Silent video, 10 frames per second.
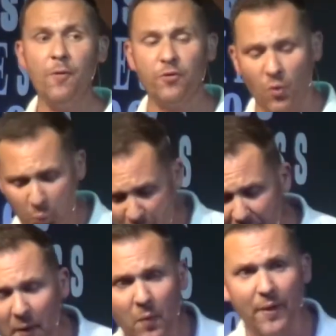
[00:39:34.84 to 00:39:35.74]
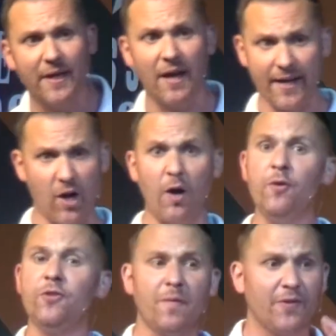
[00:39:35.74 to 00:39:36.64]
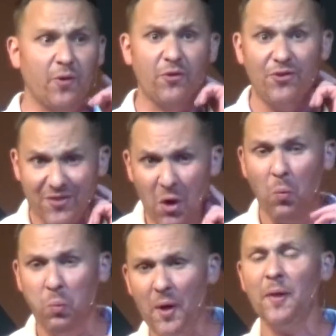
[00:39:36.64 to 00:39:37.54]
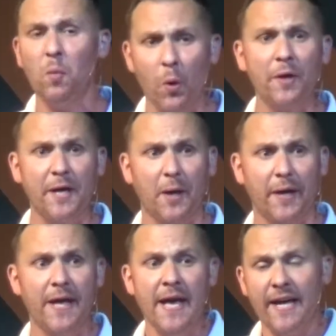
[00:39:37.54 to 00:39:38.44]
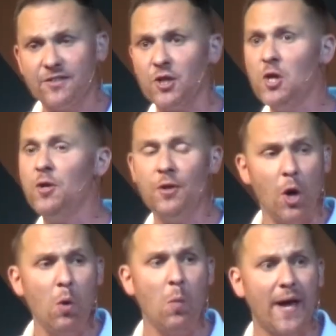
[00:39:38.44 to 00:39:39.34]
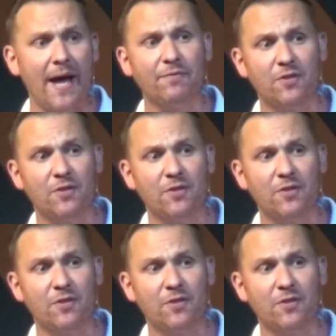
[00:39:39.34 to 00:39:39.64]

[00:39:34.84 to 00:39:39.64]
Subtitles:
Others are really, really kind. Others of us are still really working on it. And so you know what we